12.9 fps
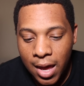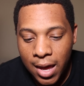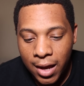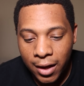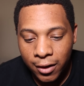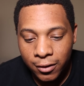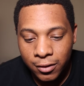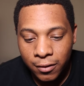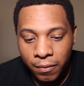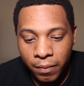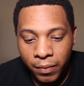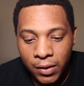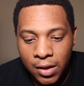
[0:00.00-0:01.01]
And
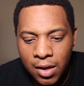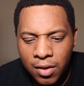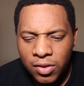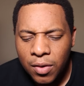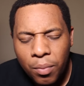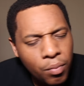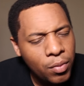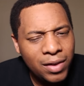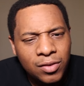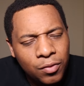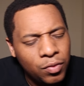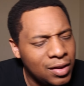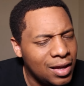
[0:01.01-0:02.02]

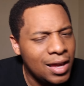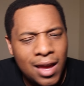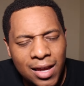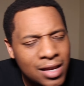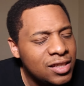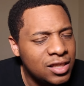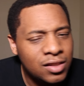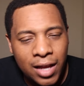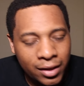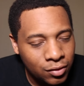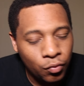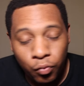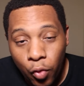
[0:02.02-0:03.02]
he's
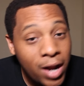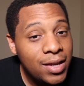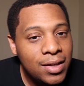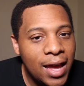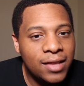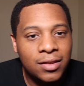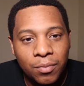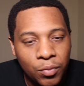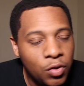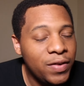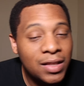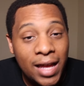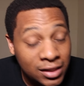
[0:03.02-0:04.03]
like running and the
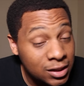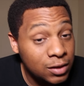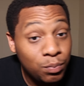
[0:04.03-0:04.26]
movie like